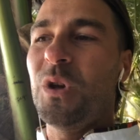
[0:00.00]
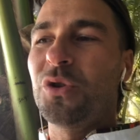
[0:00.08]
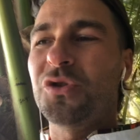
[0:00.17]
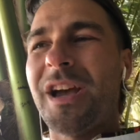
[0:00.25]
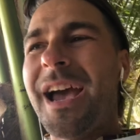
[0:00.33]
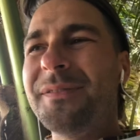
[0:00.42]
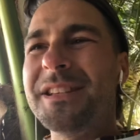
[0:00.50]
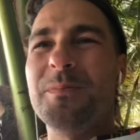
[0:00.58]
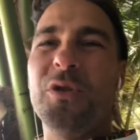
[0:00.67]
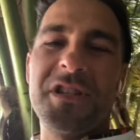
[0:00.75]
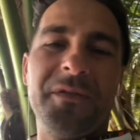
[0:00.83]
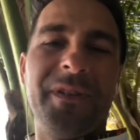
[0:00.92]
to have this
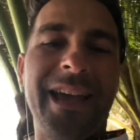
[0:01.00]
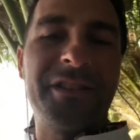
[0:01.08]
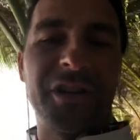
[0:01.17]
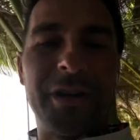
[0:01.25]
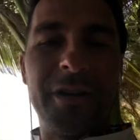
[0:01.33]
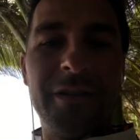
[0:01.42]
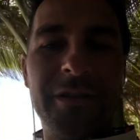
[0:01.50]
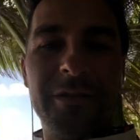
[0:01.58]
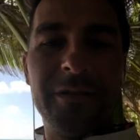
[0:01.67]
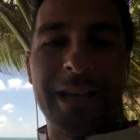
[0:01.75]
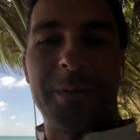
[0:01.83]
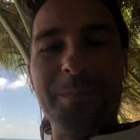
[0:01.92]
motivator,
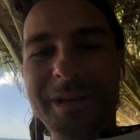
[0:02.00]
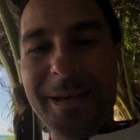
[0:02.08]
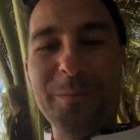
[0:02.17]
like me